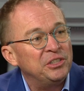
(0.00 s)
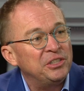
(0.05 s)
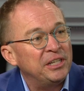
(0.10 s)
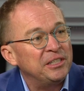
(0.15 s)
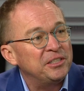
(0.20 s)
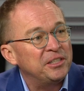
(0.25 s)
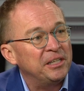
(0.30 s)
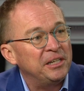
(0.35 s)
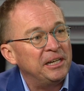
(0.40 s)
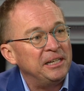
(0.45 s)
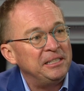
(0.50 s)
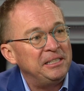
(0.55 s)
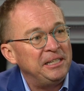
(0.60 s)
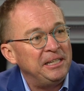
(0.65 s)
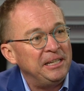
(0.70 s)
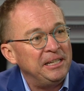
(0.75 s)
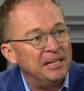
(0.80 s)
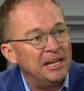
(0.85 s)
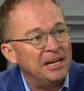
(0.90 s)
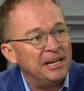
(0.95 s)
since the
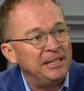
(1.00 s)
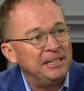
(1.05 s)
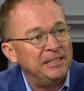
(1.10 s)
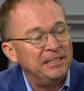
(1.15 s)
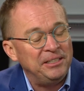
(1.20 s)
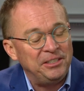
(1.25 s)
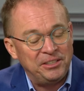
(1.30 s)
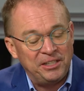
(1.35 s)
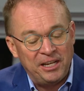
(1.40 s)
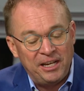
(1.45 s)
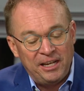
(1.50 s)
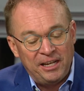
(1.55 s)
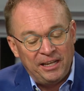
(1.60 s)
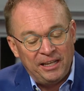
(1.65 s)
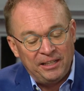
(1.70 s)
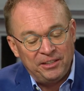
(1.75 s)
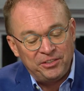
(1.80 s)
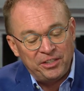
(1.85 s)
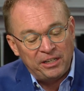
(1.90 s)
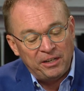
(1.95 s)
1990s
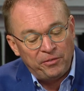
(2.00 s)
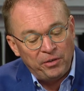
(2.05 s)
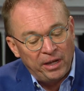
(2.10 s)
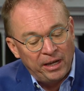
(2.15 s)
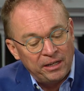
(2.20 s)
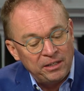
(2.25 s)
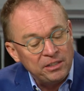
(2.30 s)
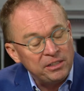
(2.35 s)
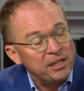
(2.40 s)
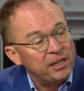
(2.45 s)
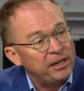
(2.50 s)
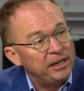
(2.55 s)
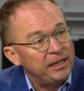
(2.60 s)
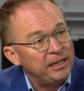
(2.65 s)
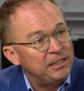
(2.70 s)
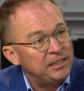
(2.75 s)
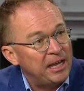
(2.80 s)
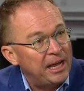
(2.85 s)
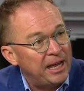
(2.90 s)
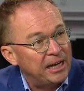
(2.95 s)
and said if you hadn't done any
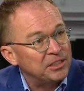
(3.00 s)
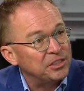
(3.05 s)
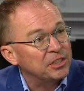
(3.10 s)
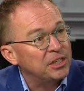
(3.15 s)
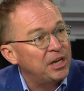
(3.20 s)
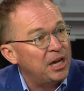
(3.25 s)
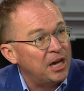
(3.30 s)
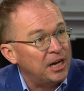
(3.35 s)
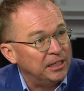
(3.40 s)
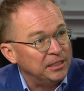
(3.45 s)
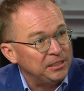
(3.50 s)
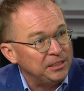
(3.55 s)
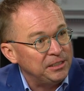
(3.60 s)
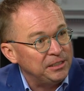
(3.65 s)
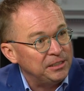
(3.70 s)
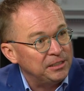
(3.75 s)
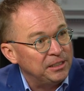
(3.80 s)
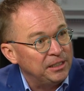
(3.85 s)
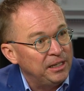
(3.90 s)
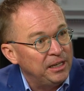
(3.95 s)
tax cuts
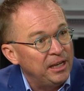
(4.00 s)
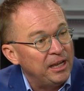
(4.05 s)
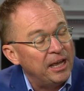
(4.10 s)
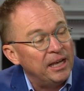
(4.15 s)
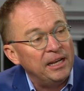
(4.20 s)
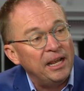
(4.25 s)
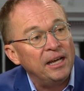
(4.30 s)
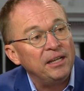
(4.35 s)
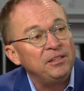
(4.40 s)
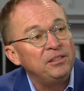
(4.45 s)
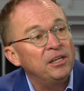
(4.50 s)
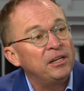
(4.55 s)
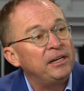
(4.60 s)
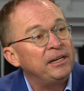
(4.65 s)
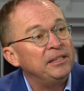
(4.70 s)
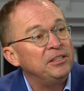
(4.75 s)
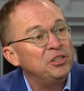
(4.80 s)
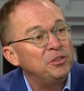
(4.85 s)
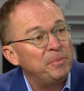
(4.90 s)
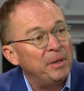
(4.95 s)
and hadn't done
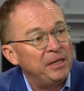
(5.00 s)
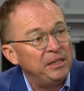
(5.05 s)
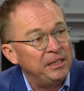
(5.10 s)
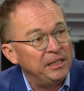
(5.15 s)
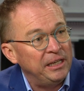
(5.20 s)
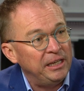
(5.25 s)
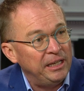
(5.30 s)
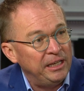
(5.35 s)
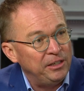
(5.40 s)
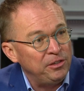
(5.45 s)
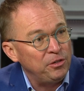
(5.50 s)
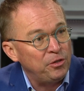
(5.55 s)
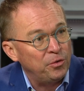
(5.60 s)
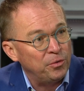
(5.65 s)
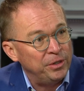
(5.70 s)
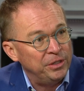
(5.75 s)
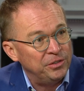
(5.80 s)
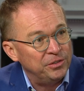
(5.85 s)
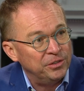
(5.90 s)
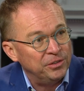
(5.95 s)
any spending
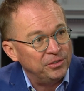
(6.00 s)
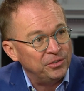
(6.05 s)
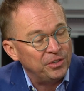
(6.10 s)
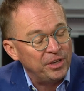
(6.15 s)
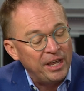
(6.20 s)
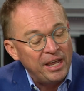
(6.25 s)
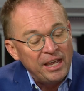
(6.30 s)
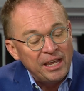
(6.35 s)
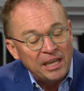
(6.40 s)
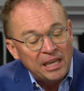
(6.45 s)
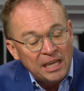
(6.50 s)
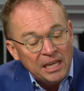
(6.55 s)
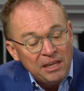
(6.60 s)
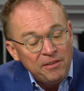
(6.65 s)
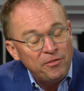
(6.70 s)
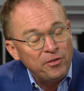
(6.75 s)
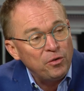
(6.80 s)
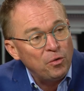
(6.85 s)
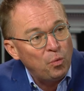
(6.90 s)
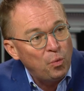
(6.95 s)
increases,
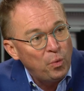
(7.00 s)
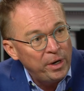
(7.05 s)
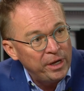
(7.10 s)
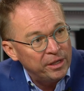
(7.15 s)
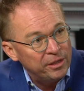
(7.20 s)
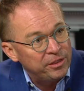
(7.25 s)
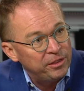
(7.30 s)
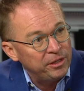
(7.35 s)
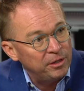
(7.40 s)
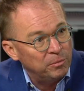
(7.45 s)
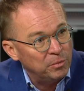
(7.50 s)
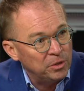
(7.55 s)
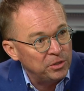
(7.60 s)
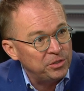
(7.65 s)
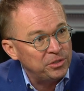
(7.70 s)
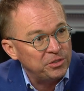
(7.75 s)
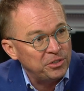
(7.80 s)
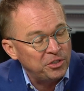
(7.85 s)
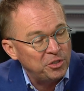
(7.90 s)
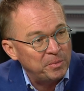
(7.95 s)
even with the
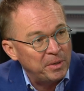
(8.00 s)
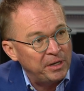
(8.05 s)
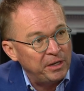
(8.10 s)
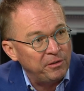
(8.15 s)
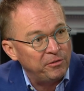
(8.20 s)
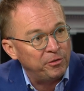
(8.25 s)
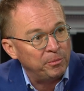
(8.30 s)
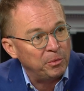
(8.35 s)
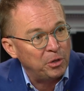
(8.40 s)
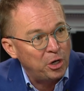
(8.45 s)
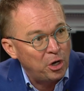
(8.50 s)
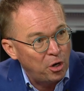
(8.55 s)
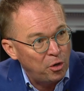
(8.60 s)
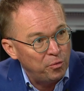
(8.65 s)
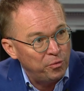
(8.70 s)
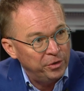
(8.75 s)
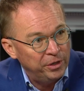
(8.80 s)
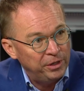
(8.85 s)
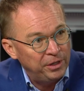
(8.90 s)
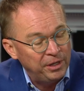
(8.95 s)
emergency spending from
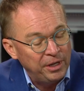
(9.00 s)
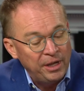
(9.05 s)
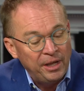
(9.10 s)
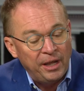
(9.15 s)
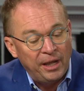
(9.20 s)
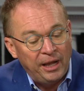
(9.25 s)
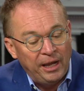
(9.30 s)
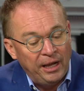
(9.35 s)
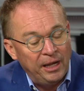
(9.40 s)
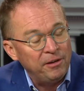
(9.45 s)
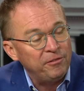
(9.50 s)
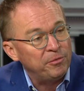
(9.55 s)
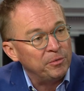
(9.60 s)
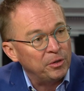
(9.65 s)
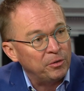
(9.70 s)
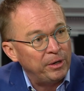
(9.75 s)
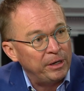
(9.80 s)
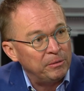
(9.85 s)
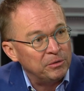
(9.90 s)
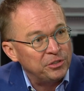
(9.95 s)
COVID and from the
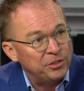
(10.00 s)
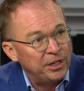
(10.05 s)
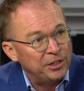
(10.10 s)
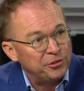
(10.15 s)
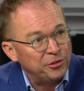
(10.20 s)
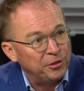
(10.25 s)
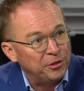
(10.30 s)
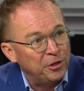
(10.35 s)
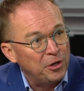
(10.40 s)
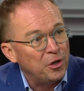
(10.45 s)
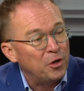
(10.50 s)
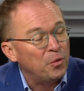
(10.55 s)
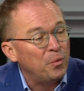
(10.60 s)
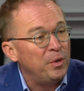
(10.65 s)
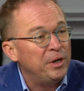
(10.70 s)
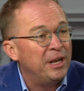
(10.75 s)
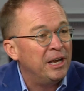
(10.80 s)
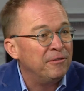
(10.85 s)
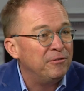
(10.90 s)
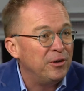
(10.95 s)
Great Recession,
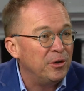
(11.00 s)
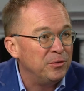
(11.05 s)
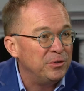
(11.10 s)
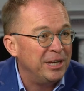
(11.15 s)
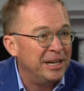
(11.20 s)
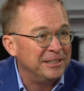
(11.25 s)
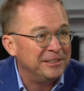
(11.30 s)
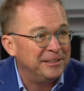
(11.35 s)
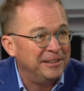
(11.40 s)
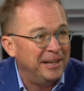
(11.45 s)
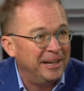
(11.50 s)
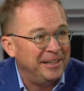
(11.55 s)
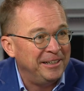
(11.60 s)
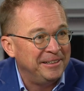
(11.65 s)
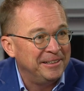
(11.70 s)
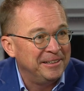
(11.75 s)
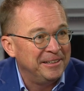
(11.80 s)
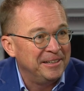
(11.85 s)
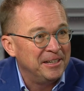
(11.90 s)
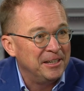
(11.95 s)
we'd have no debt today.
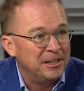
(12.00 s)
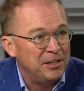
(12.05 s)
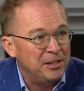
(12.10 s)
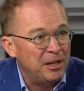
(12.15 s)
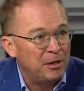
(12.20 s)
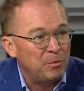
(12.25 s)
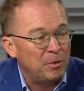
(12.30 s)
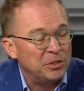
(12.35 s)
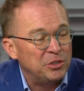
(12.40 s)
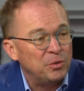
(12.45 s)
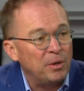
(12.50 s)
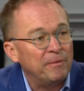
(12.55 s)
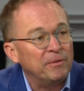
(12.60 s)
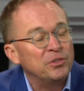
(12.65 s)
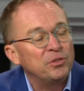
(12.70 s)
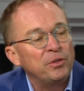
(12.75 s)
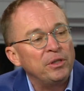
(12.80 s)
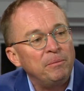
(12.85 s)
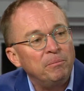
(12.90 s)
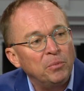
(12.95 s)
None whatsoever.
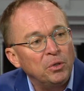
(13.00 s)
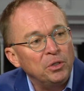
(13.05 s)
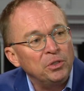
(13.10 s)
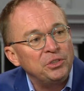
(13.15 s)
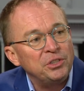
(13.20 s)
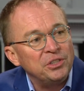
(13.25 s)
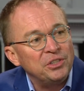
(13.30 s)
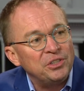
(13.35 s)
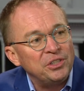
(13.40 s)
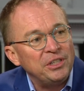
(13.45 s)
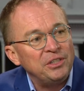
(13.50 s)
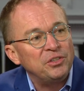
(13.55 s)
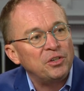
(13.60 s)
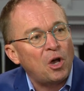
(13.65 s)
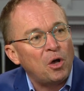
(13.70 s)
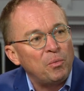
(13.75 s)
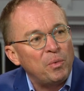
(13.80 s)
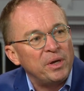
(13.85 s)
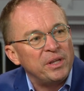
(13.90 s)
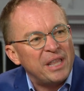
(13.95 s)
So the emergencies,
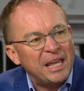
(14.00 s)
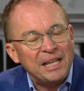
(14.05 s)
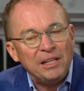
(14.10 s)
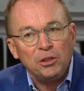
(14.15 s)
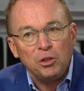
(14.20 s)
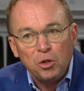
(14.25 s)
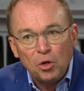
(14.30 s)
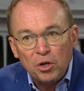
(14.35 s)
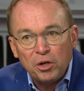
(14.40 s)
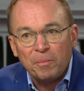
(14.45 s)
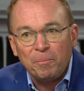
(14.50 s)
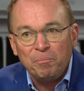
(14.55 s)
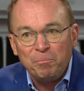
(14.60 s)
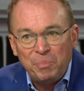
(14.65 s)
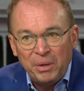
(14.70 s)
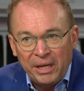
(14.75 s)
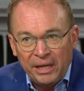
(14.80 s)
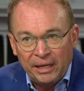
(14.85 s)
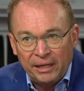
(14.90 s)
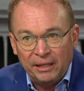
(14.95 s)
although they look
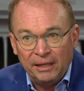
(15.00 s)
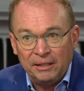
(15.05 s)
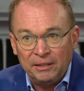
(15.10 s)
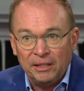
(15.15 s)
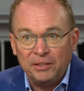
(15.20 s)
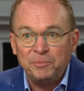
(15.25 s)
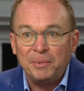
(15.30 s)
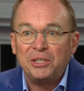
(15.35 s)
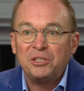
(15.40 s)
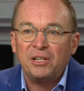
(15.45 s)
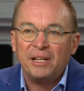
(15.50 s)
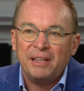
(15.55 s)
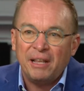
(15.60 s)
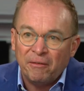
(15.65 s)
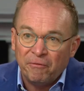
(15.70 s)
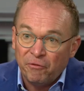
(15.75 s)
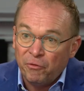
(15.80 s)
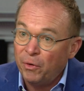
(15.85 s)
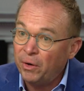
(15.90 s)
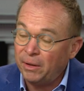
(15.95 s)
big, and especially, and
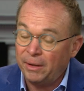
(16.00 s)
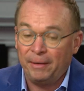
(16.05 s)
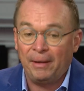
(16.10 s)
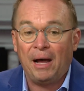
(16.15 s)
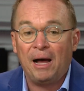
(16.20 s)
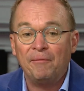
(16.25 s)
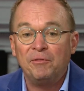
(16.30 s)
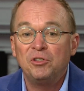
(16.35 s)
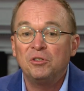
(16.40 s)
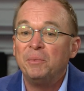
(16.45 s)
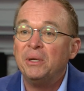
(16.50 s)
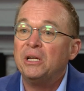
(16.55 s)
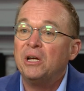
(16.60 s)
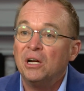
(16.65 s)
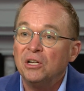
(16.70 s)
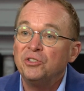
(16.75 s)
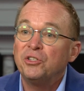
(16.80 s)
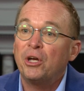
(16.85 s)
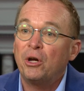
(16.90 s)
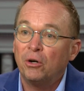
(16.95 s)
they're obviously
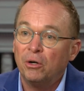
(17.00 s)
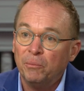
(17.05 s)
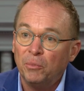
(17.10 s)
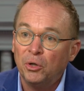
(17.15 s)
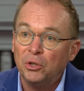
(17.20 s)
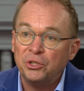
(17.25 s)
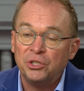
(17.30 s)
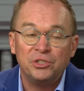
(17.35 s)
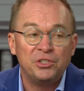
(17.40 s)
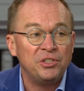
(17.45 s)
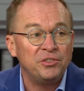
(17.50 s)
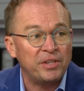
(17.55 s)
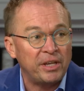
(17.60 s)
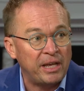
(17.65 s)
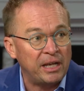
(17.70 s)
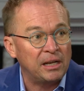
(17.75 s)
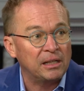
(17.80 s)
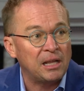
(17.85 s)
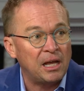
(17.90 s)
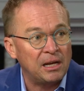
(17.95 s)
because they are emergencies, they
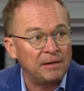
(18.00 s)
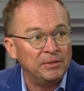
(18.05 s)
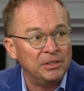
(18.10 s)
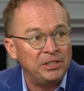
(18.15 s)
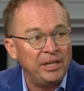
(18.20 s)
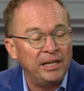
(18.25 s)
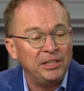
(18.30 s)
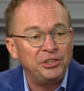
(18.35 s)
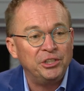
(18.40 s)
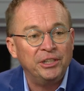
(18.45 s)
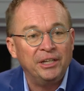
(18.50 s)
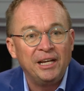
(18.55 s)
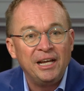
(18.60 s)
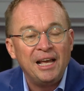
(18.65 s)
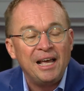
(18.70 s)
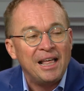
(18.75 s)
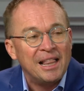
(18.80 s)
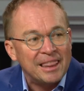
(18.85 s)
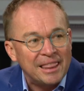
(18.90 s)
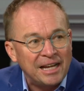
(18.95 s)
get a lot of attention.
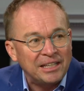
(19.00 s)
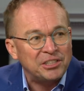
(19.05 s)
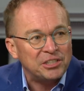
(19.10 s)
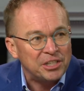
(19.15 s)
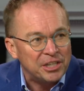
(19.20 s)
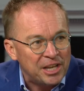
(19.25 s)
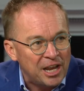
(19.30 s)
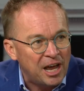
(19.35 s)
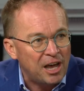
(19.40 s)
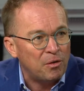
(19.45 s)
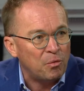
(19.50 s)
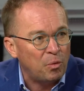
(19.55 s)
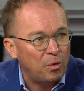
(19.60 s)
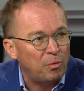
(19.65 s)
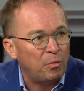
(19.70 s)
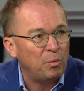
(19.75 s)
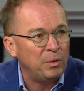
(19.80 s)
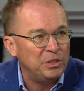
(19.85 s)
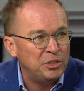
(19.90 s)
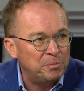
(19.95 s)
That's not
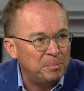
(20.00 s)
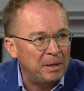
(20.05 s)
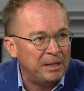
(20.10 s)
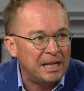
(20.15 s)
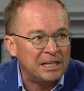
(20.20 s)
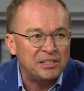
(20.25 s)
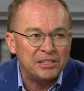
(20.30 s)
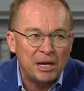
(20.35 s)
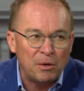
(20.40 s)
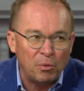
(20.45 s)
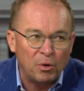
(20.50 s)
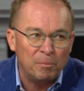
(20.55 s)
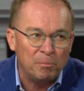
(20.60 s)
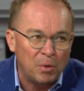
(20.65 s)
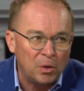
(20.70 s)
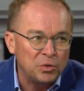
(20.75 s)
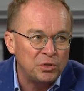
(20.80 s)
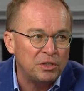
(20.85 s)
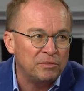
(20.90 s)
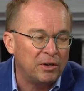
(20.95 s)
where
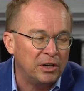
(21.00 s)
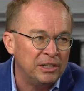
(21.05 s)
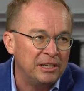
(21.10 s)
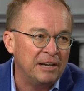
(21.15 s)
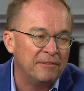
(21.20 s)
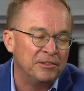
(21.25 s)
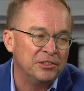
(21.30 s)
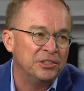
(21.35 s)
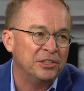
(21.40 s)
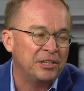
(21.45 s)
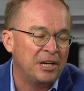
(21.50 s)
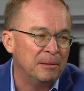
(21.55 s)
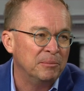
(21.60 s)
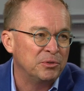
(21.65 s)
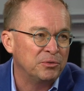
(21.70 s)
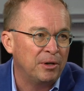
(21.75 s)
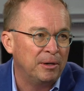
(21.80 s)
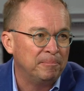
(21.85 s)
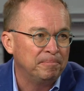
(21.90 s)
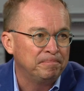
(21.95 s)
most of our deficit comes
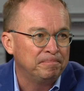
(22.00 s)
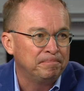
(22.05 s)
from.